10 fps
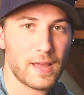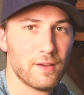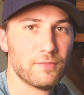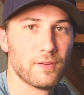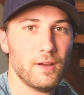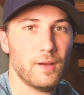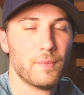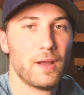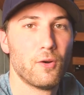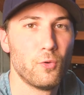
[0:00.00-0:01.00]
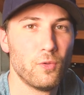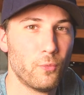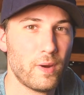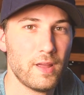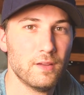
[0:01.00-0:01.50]
have uh, my
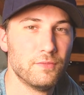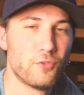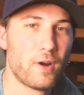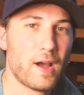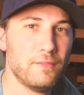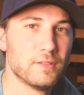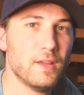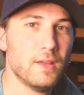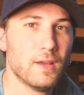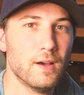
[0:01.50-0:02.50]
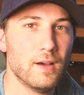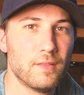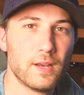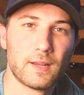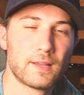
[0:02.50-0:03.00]
whole array of drives uh,
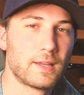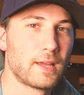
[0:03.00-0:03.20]
that